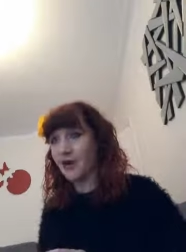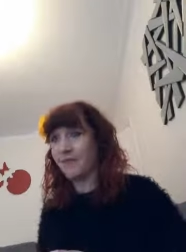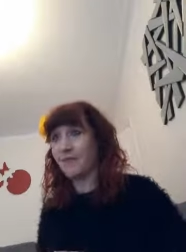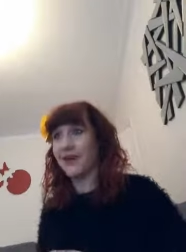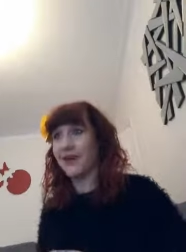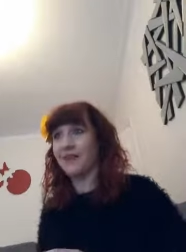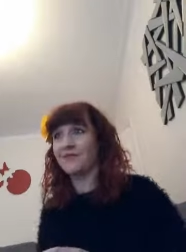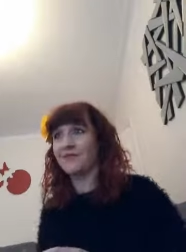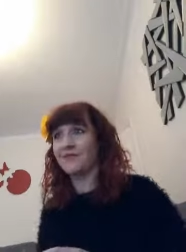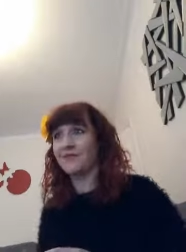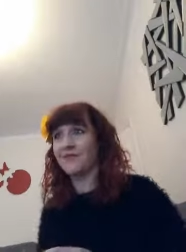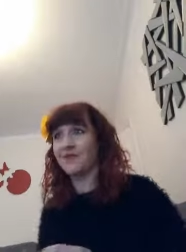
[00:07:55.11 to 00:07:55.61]

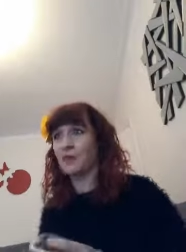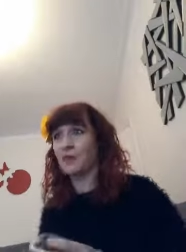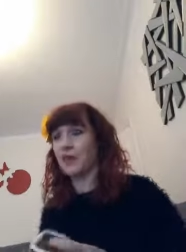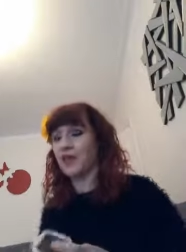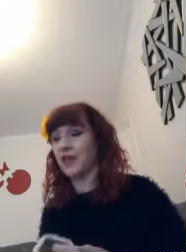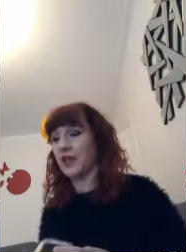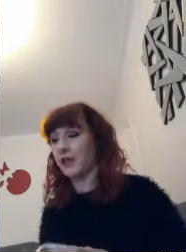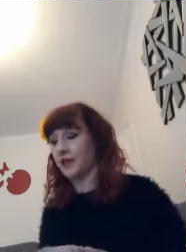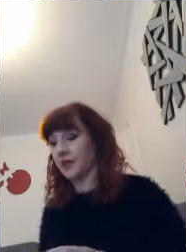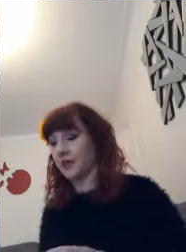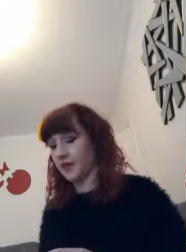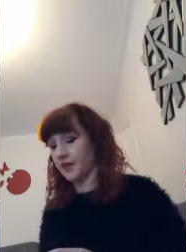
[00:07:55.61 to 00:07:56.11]
my
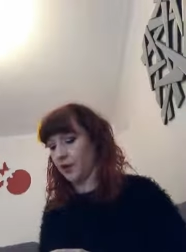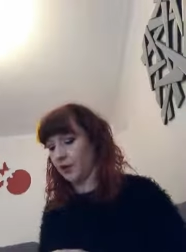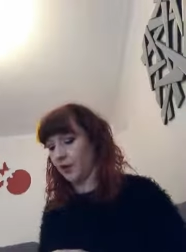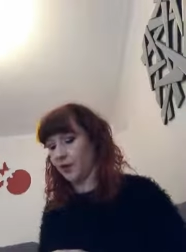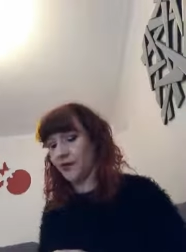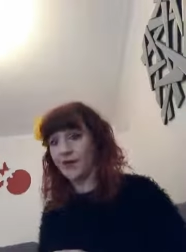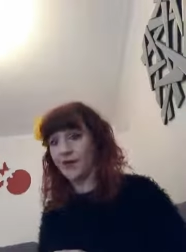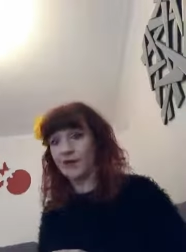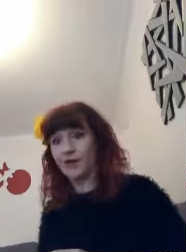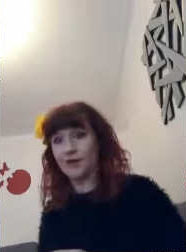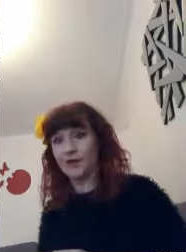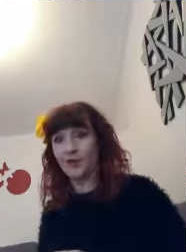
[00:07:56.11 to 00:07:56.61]
weekends now
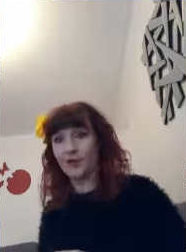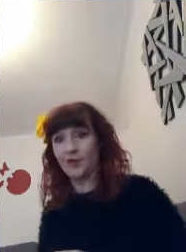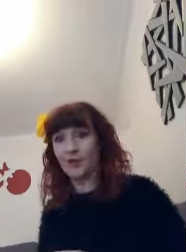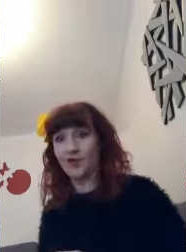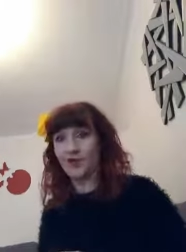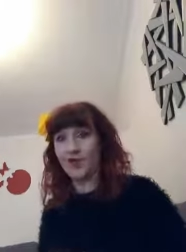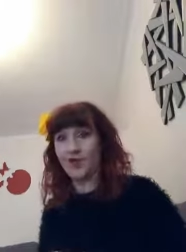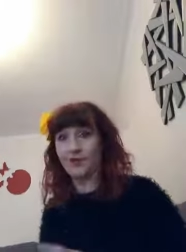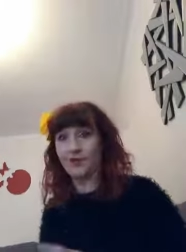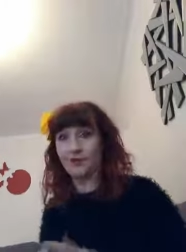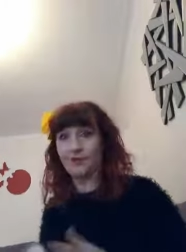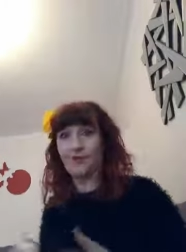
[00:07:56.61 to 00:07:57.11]
consist of
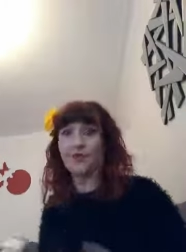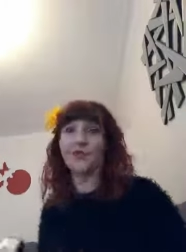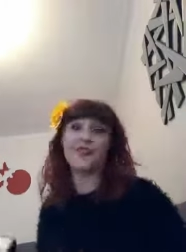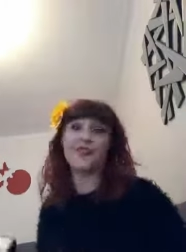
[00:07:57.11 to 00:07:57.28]
drinking the